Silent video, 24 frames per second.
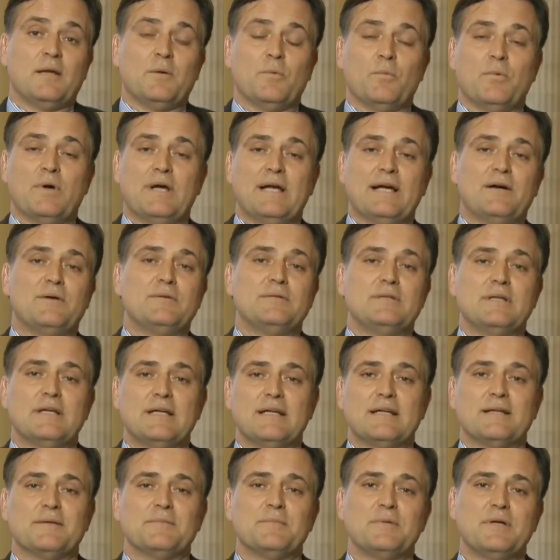Well,
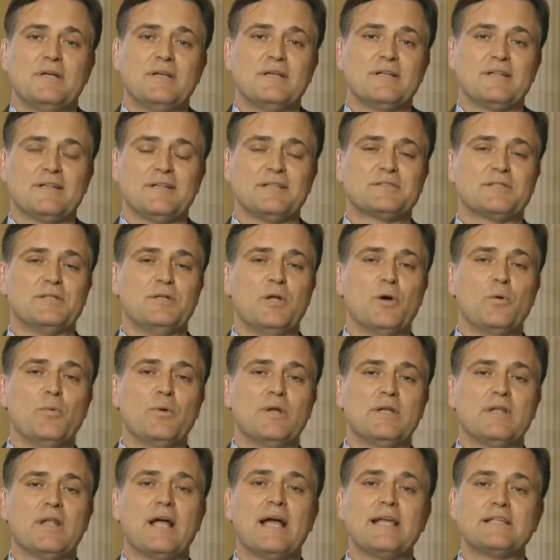uh, listen, no
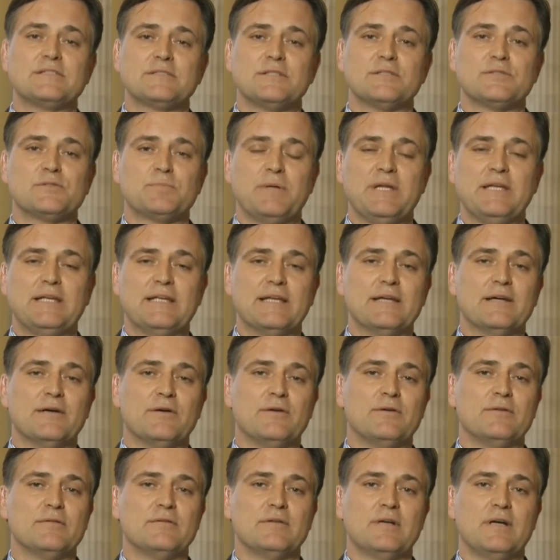one likes to speak
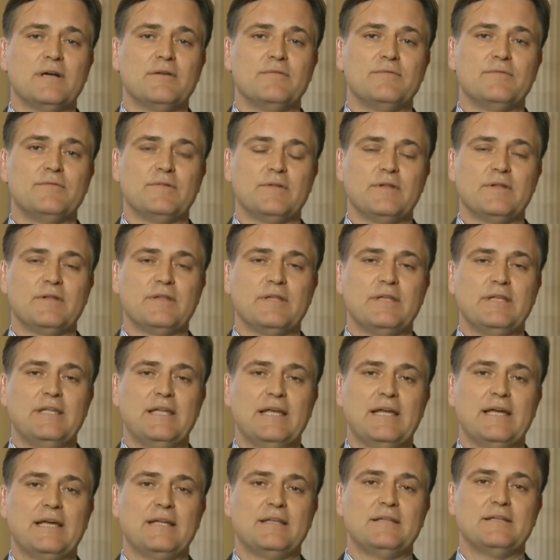ill of the
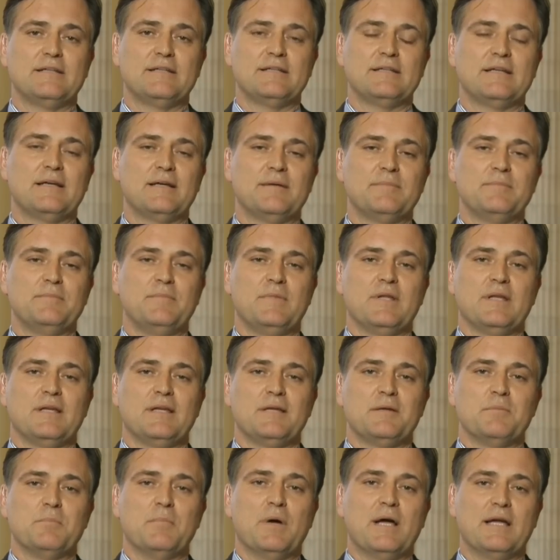dead, um,
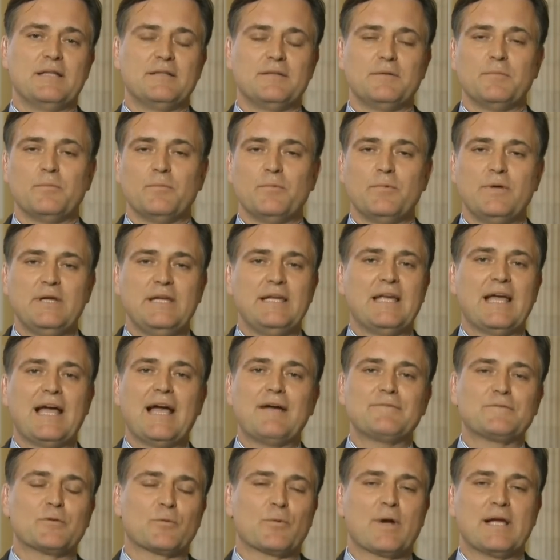but we
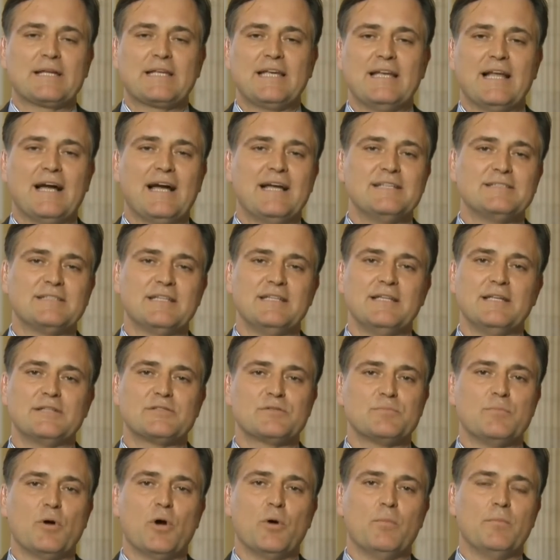have to recognize in
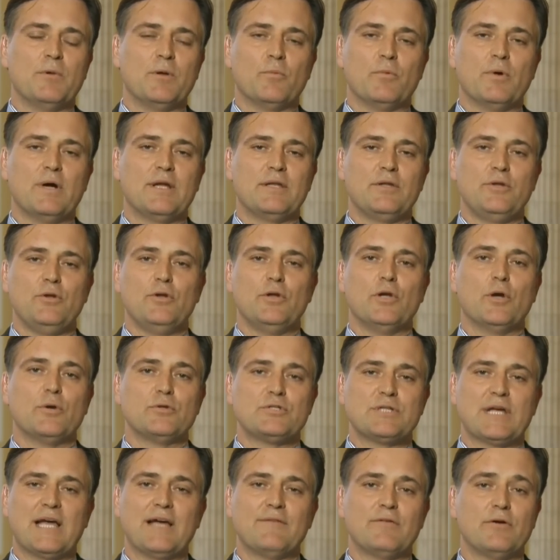this moment what Hugo
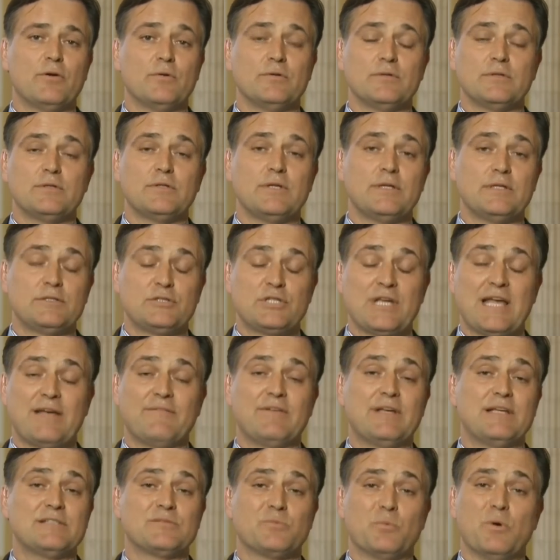Chavo,
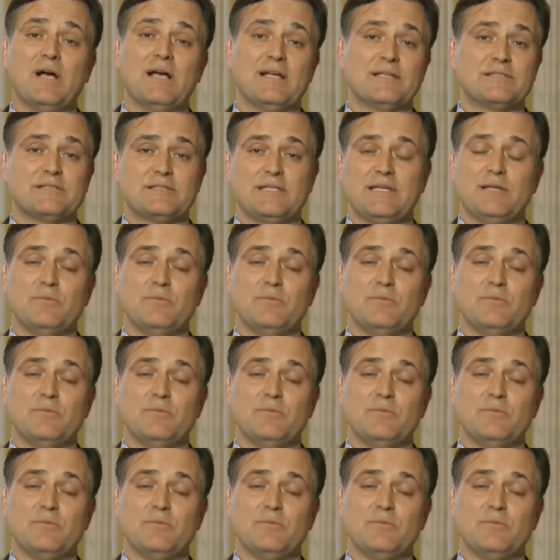Chavez was.